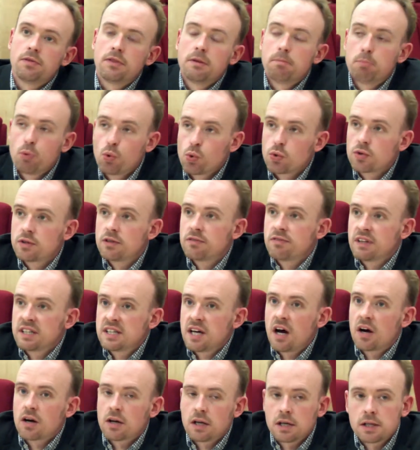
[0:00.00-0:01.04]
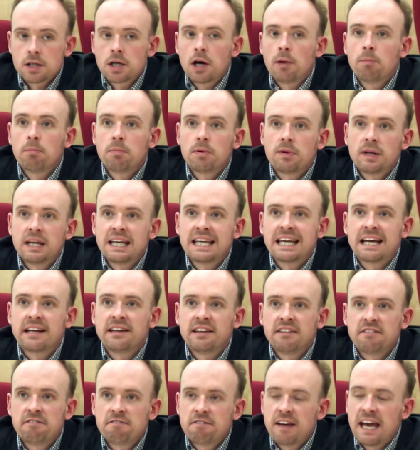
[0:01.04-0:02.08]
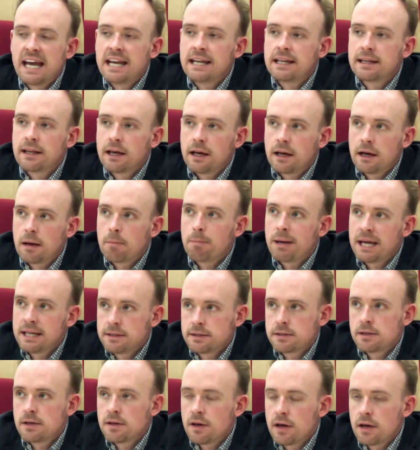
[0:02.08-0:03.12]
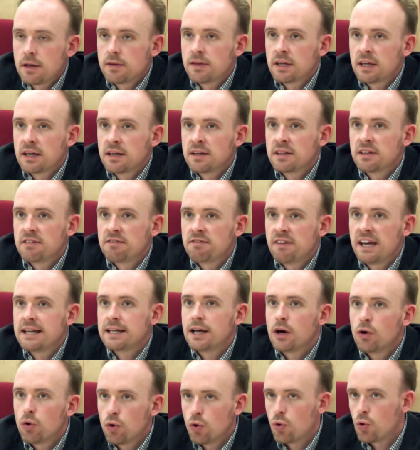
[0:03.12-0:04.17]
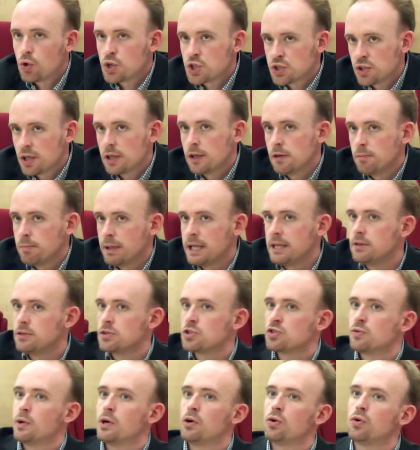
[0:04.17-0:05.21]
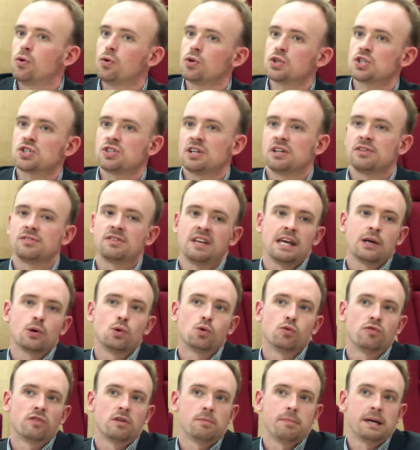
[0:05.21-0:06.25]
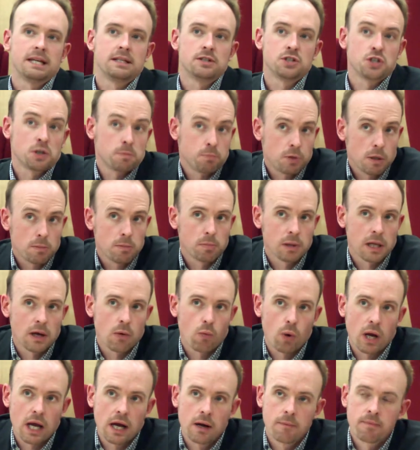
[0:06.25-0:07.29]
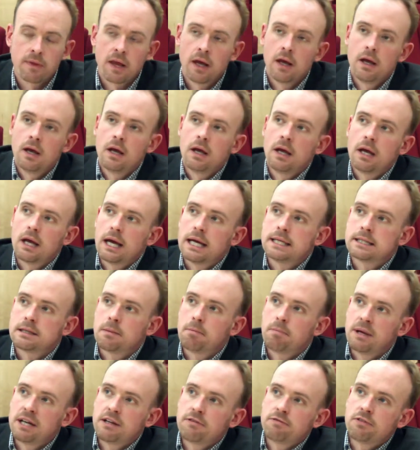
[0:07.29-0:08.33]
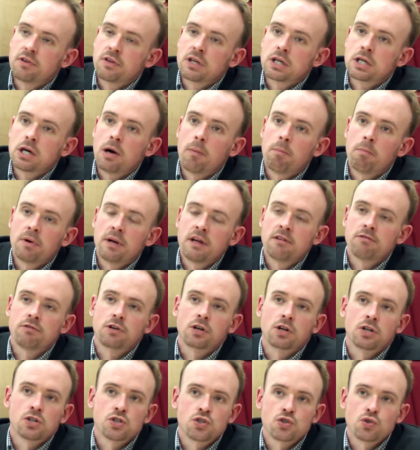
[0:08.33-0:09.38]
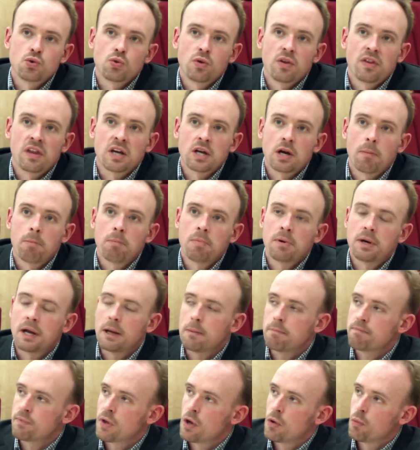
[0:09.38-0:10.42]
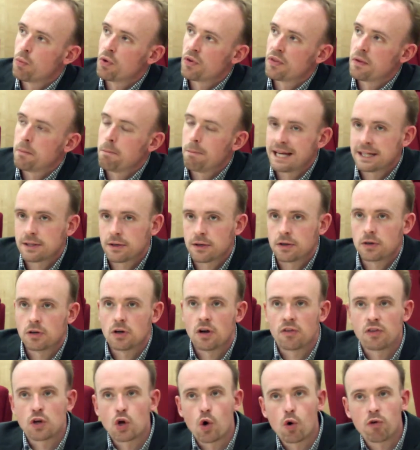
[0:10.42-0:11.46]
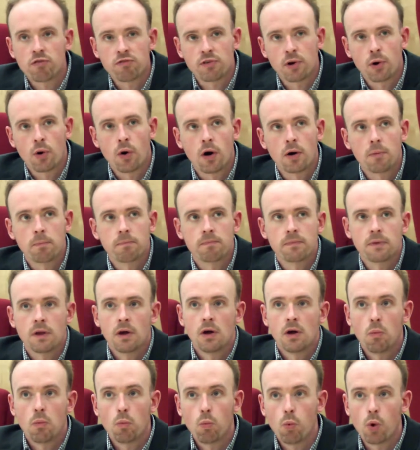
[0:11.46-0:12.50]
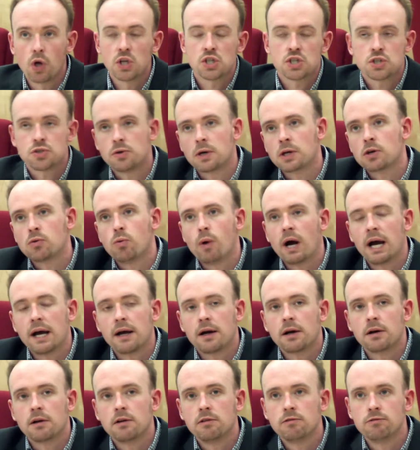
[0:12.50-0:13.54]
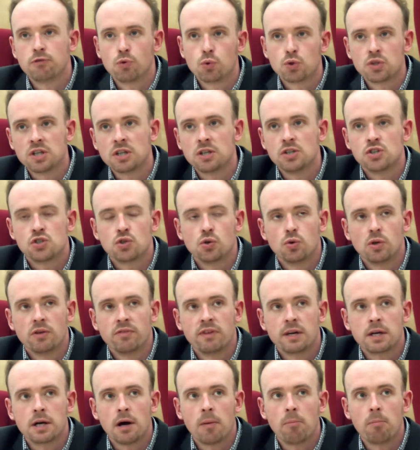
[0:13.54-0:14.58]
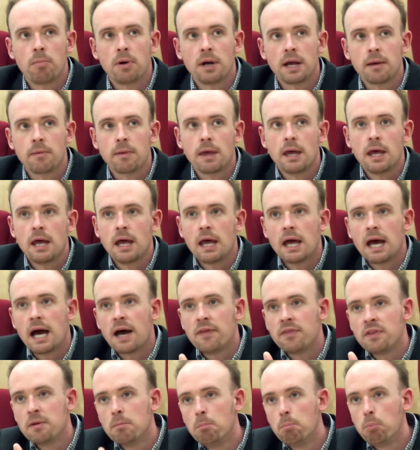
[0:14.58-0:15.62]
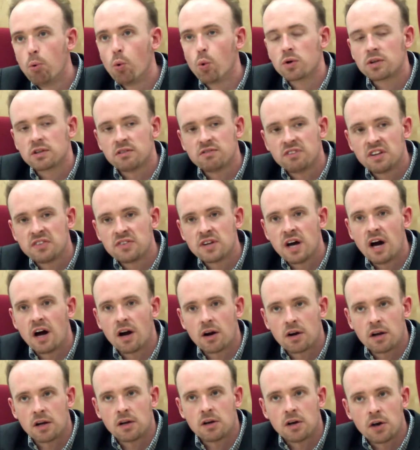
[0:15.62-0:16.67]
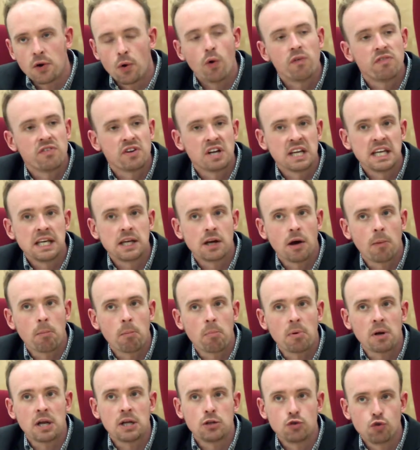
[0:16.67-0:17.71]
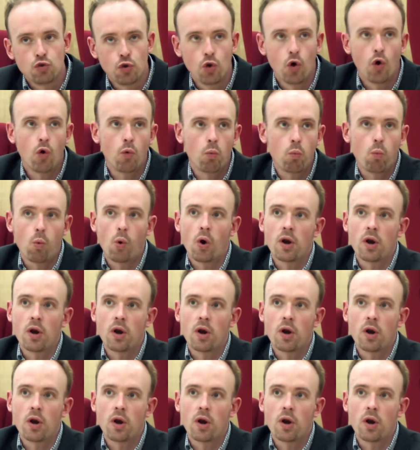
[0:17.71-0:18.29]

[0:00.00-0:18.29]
the board of a target company can defend a bid. They can defend a hostile bid. So, a hostile takeover bid, as you're probably aware, is a bid for the company for control of the company, where the bidder or the offeror wants to acquire voting control of the company and the board of the target or offeree company do not